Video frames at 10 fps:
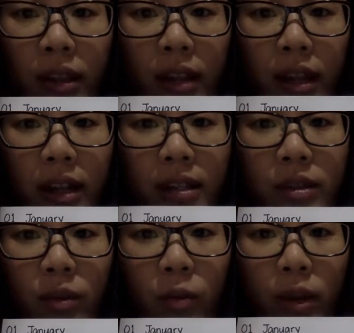then
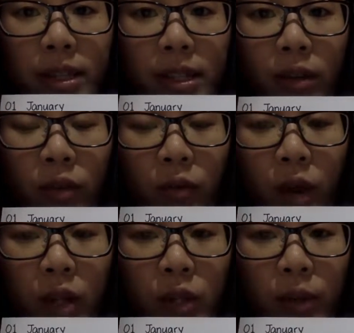it's 10 for
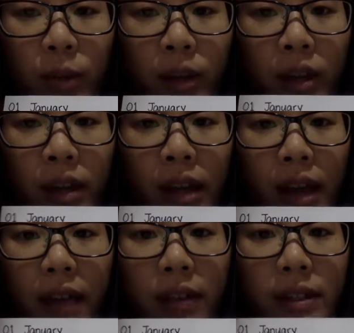October,
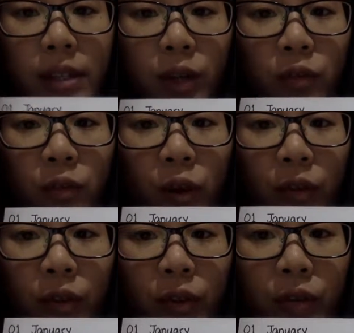and then 04
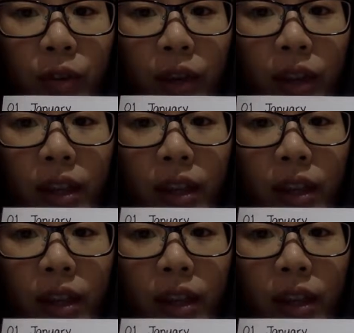for the 4th.